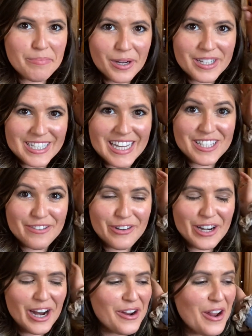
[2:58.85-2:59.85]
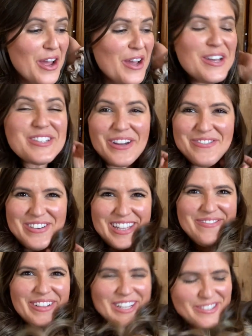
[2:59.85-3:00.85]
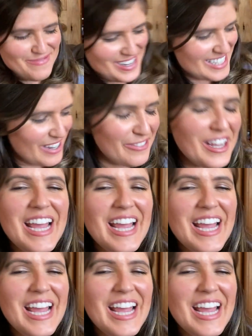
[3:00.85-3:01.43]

but days to figure it out. So I'm really pleased with myself